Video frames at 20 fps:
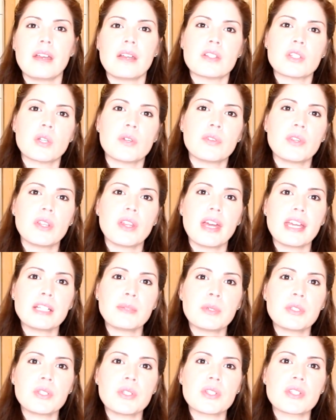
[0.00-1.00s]
So if you liked
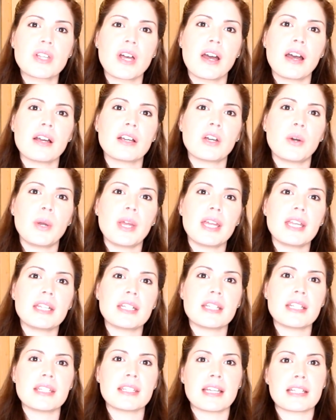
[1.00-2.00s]
what you saw, go ahead
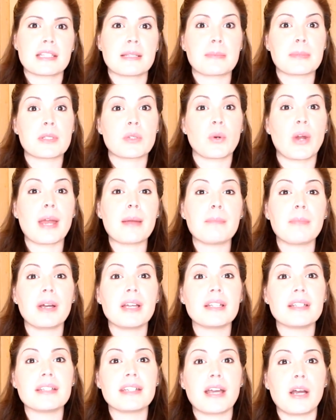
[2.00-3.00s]
and hit that subscribe
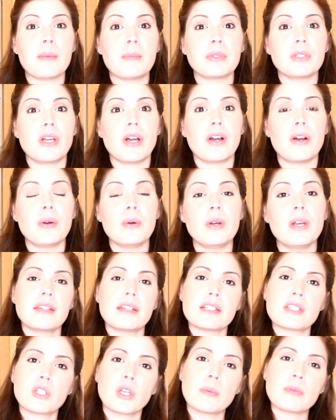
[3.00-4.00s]
button down below. In the
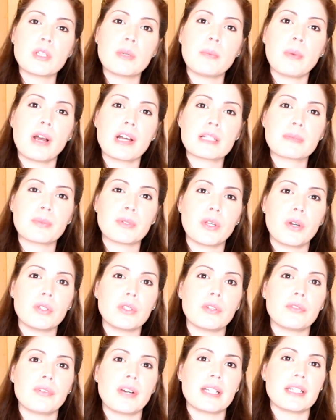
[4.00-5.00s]
description box below,
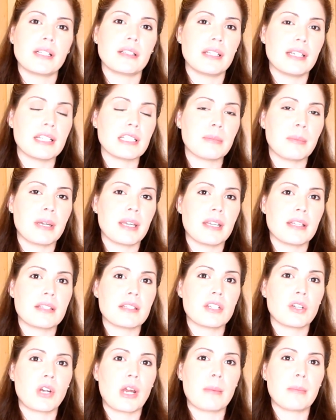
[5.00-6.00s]
you'll find a link to my
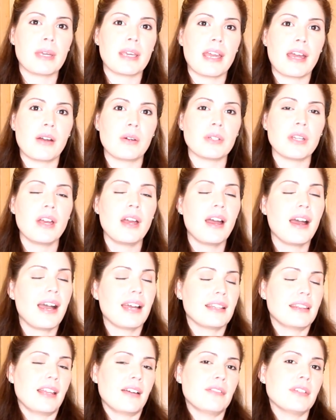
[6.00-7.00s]
Instagram account.
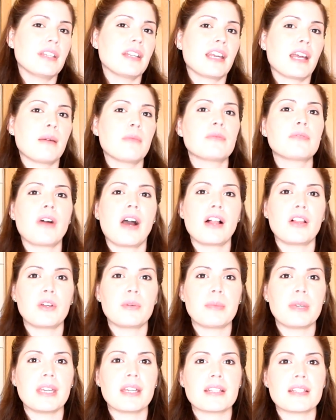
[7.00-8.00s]
I'd love you to come
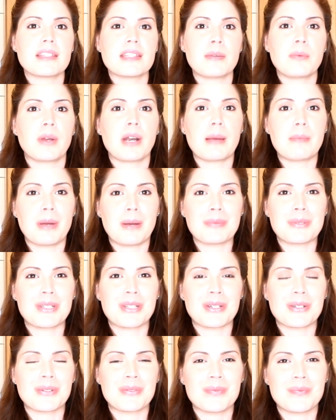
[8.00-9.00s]
follow me and see what I'm up
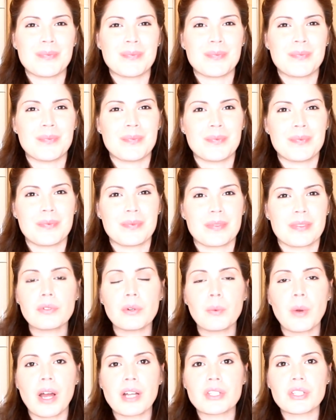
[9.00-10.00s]
to. Thanks
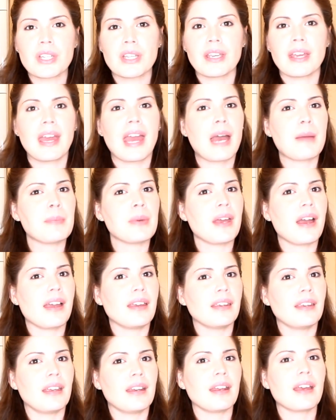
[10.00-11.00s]
for watching, happy
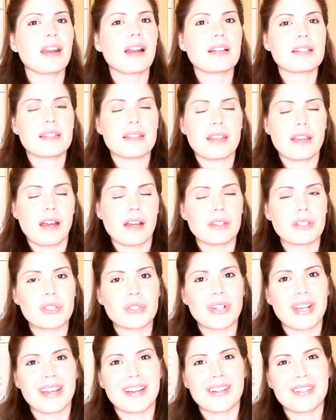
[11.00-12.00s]
hiking, and I'll see you on the
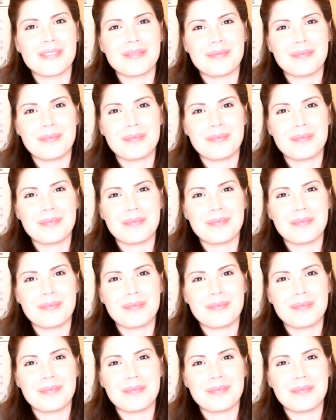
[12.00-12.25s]
trail.